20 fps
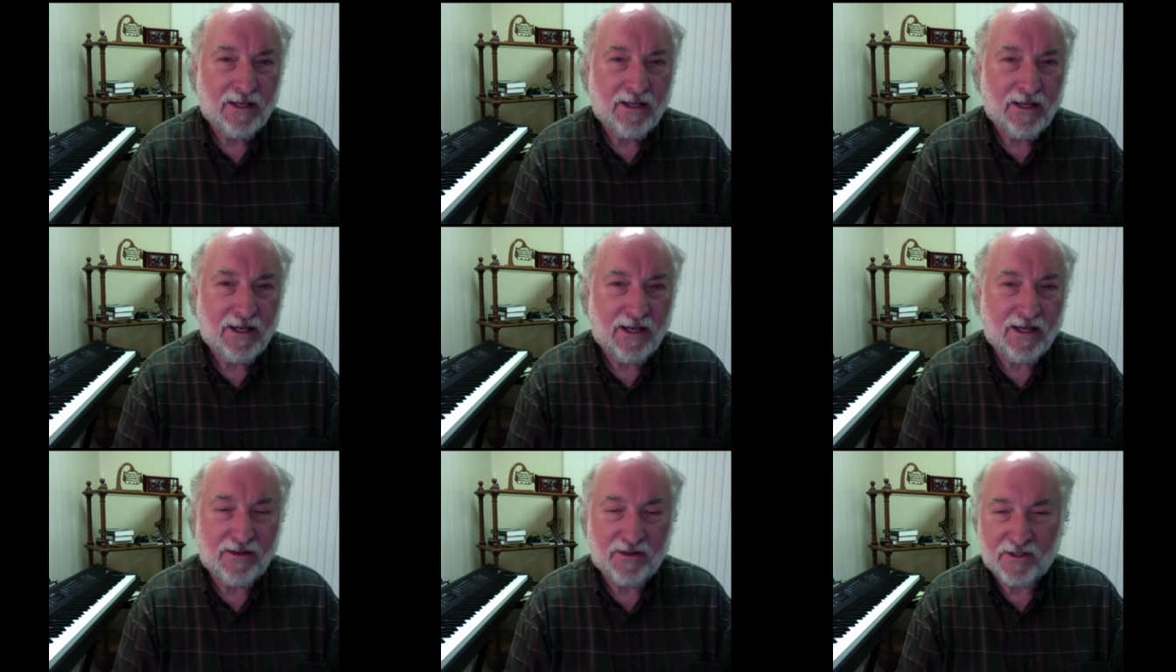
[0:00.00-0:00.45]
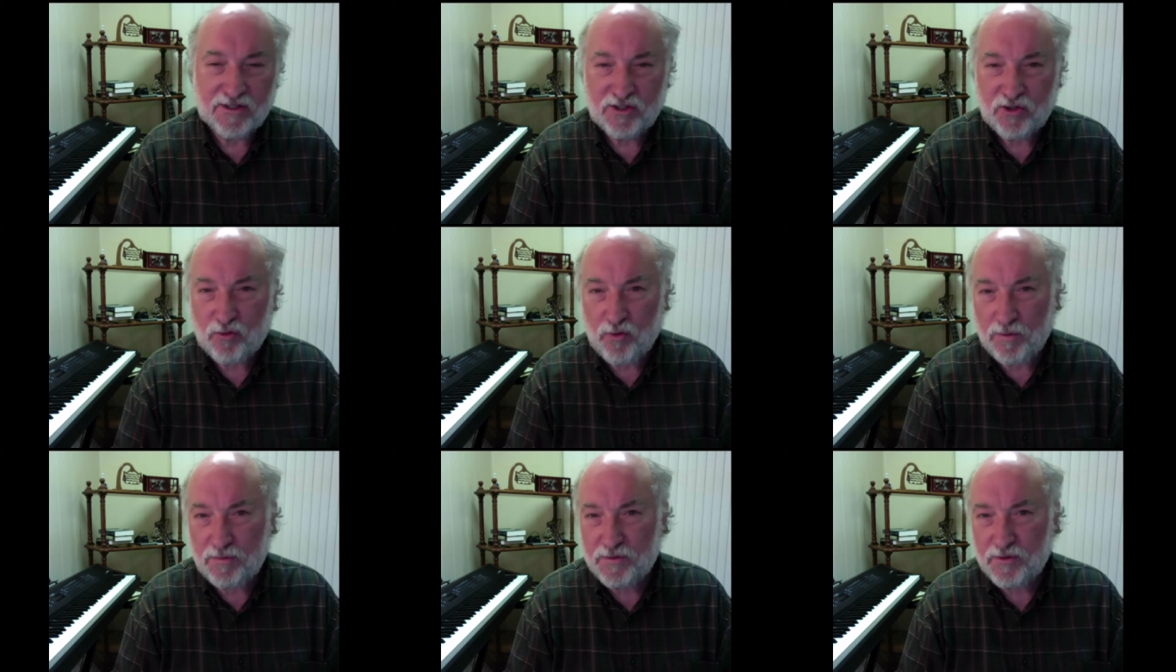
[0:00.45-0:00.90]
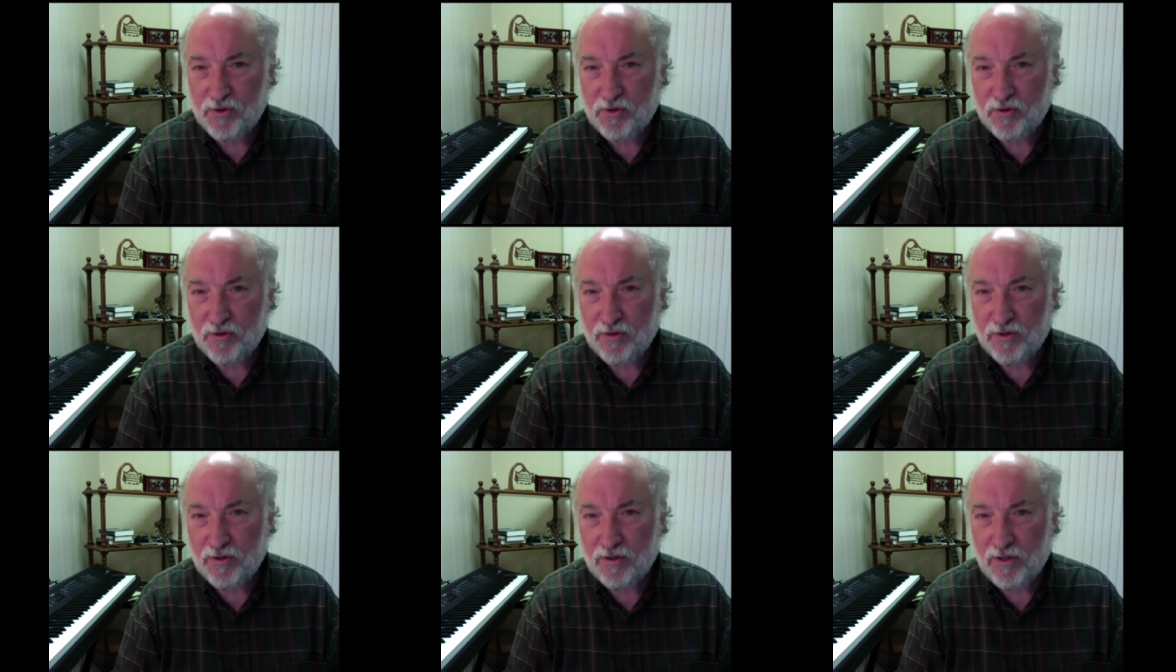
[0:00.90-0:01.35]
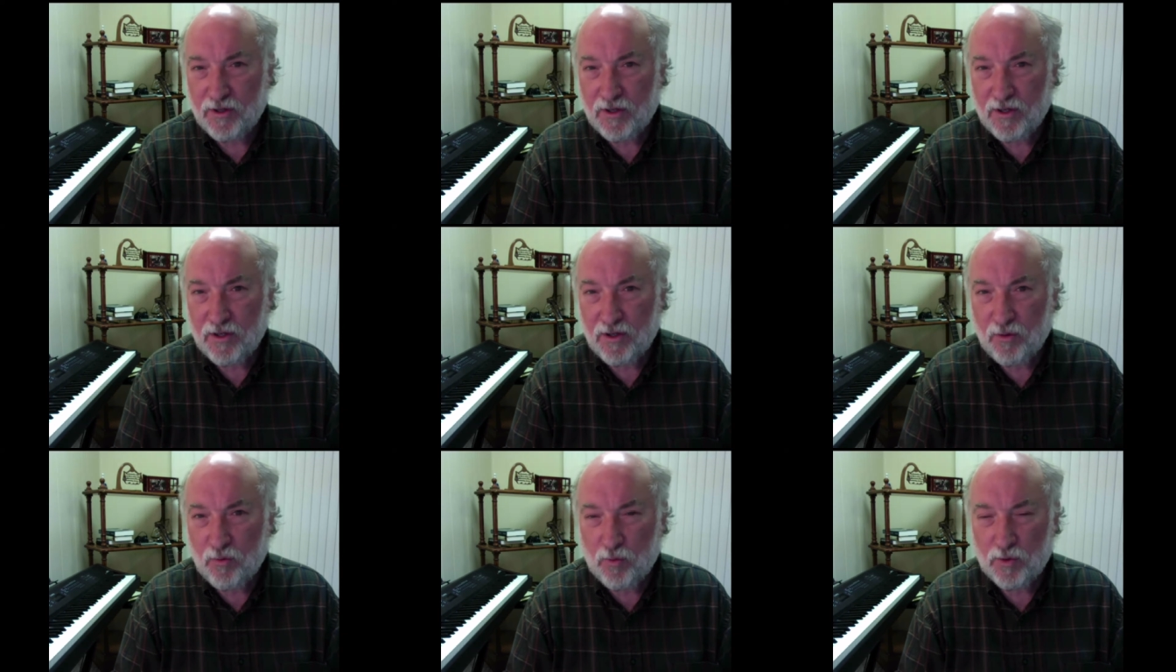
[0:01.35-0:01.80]
in the scripture
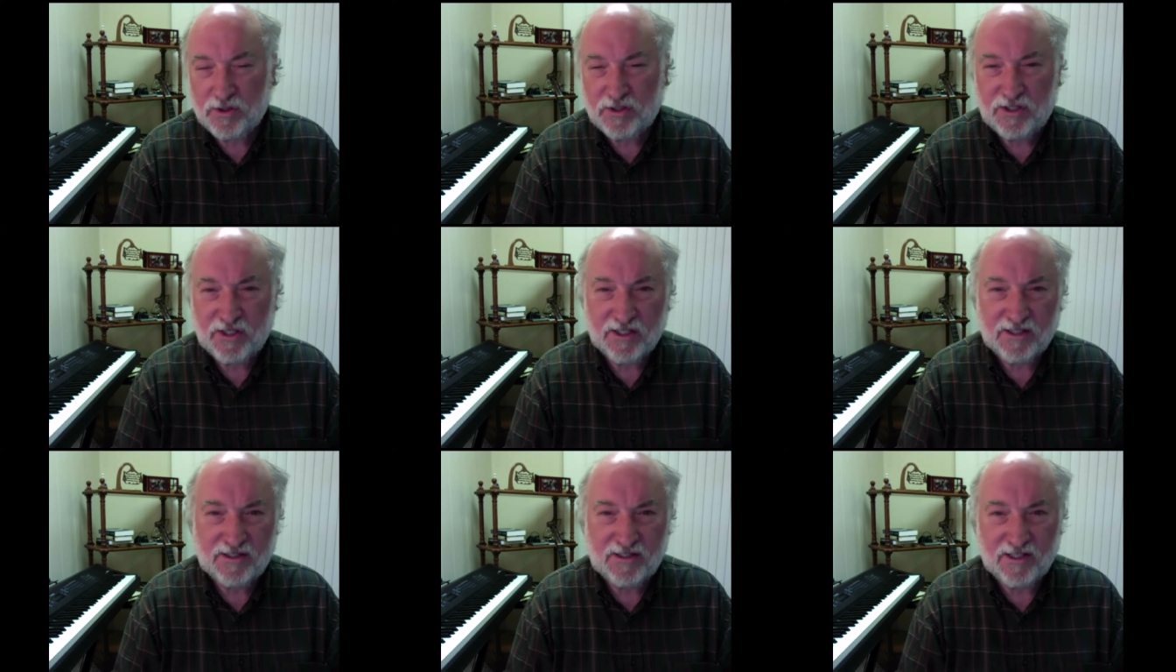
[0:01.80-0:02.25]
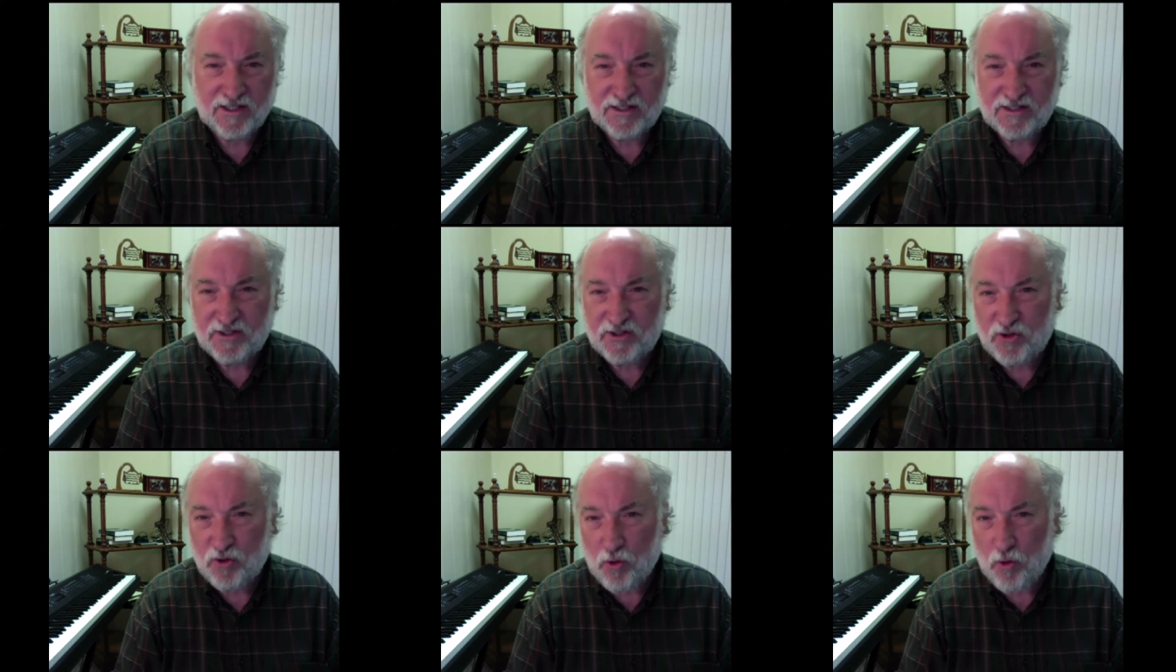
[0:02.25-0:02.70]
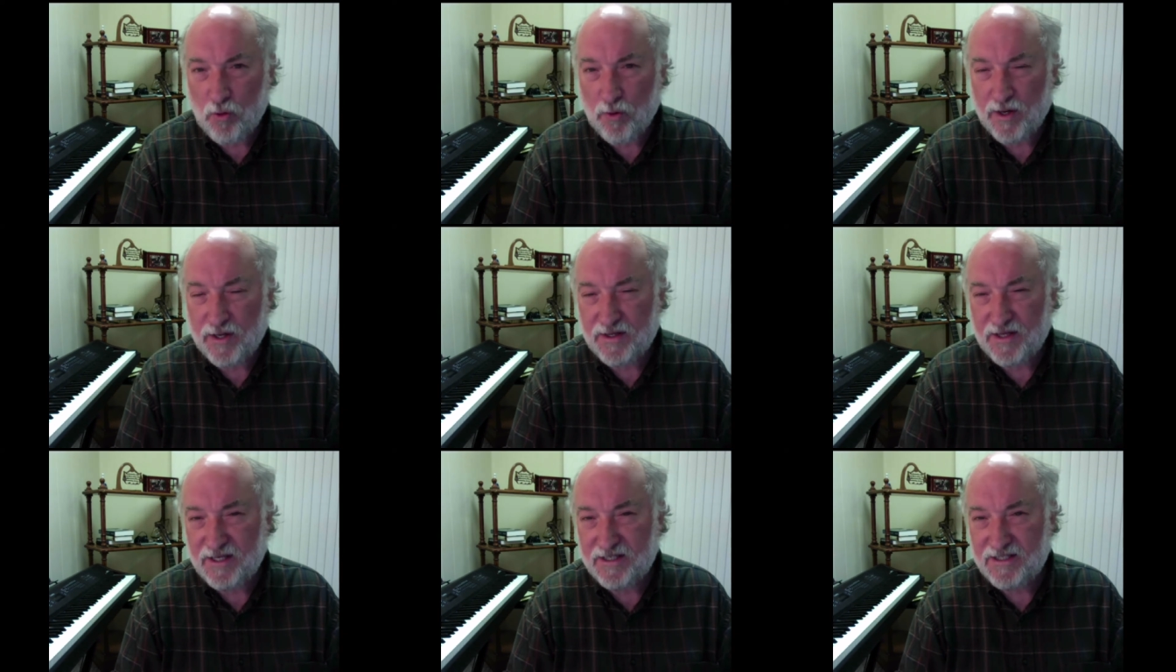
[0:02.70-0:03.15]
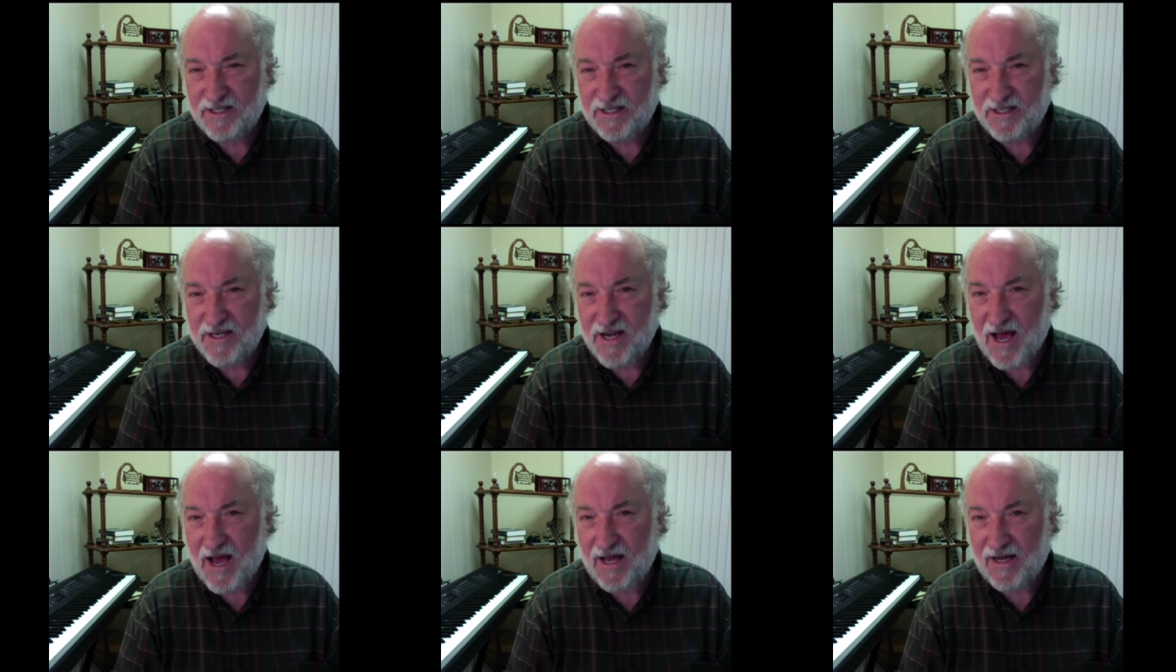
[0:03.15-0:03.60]
was just a story that did
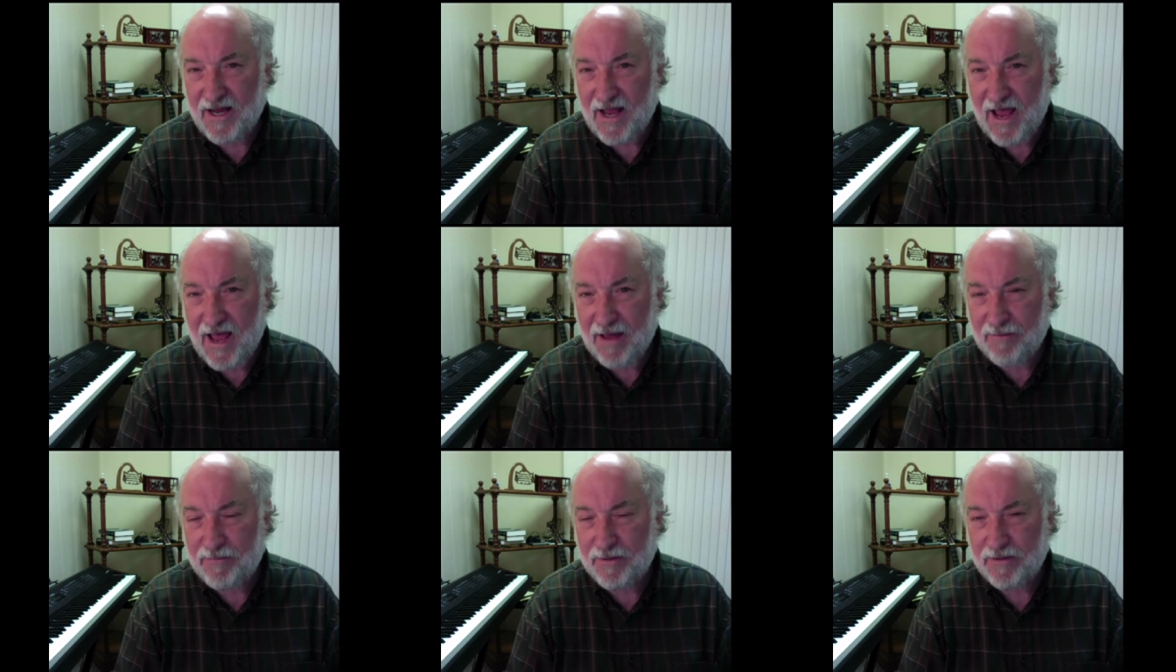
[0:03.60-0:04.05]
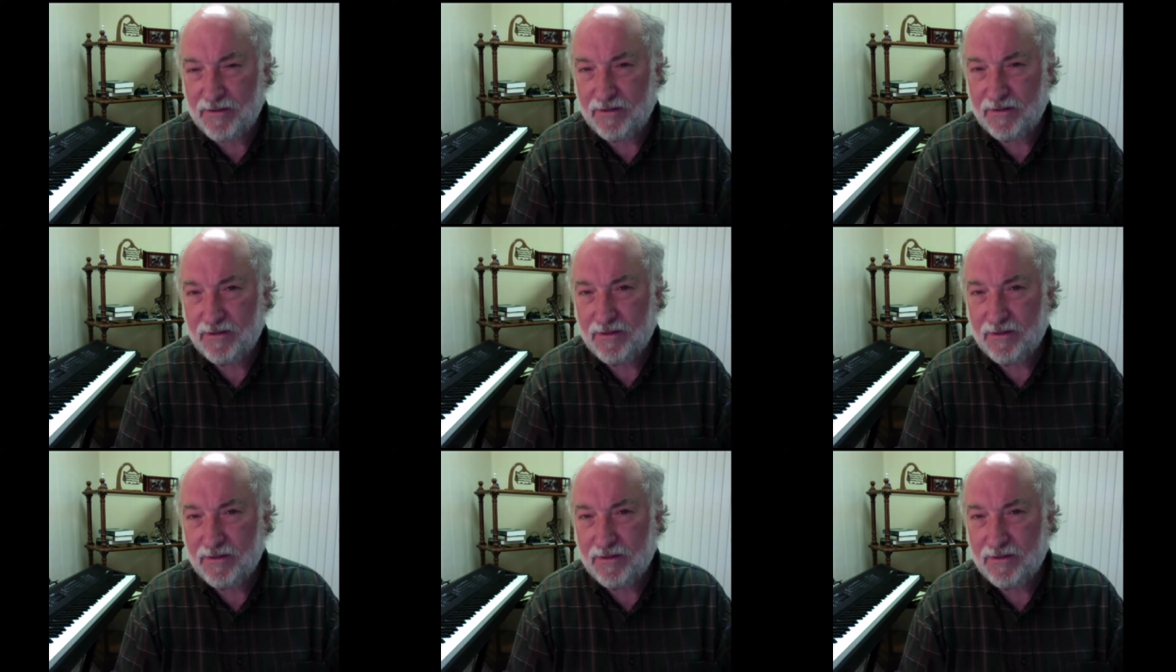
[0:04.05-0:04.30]
not happen.